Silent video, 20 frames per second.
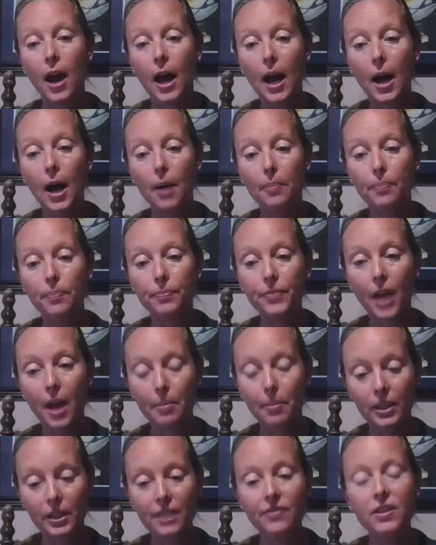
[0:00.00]
I
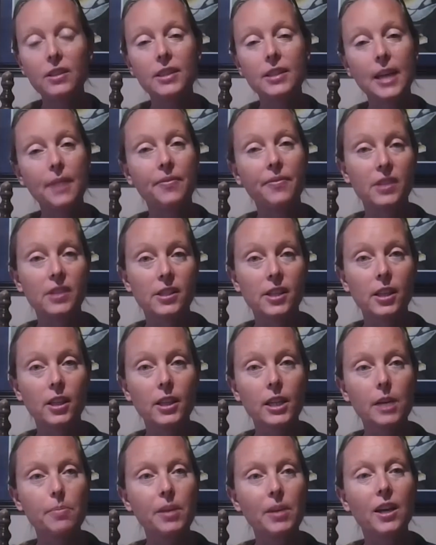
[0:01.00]
believe the same
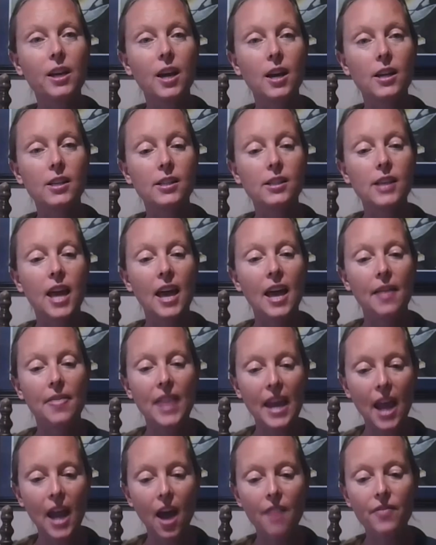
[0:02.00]
facility, because
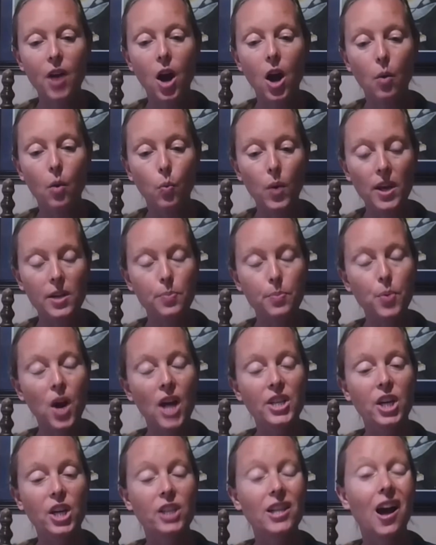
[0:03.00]
they have a wind
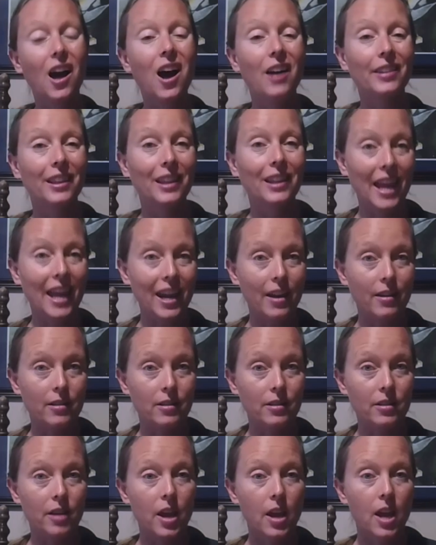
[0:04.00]
project on
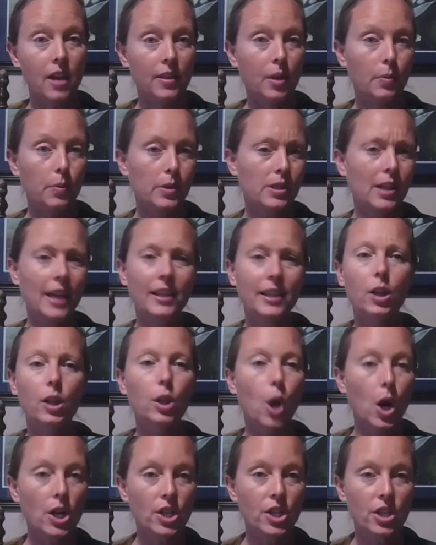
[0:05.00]
land that was like the
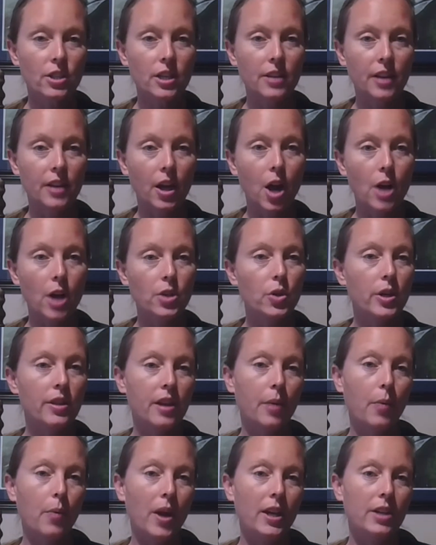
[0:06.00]
largest in the country
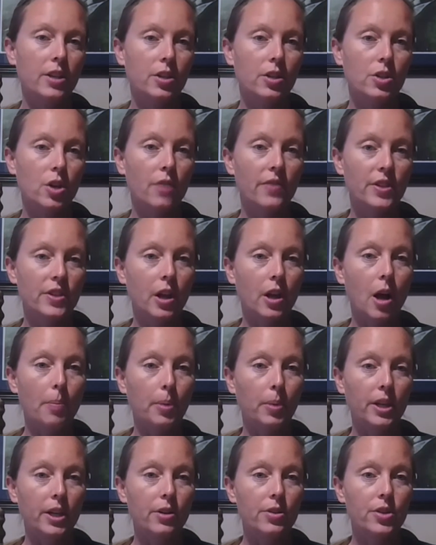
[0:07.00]
that went into service a
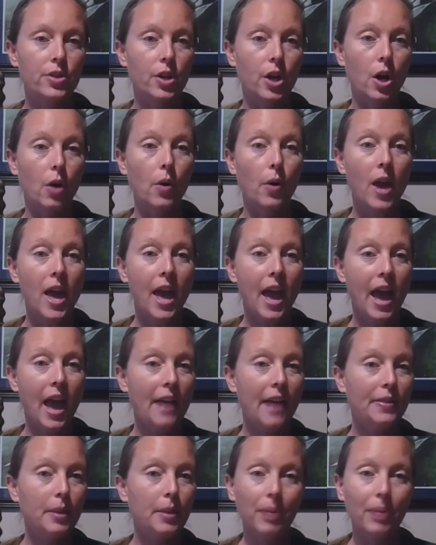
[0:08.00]
couple years ago,
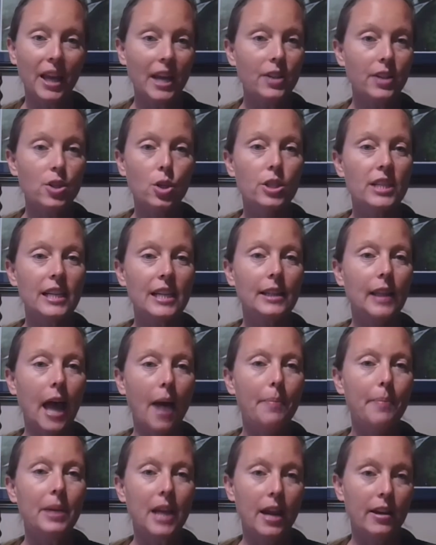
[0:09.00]
and the blades are
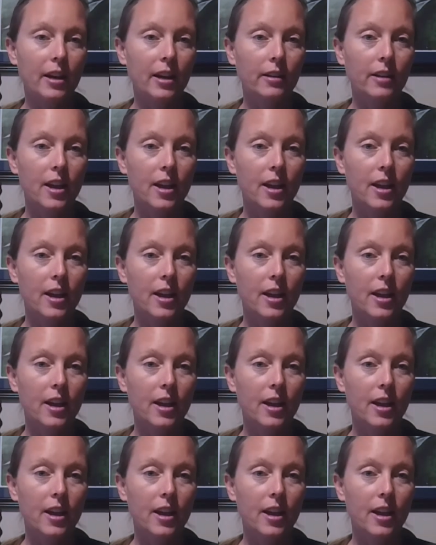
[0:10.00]
delaminating.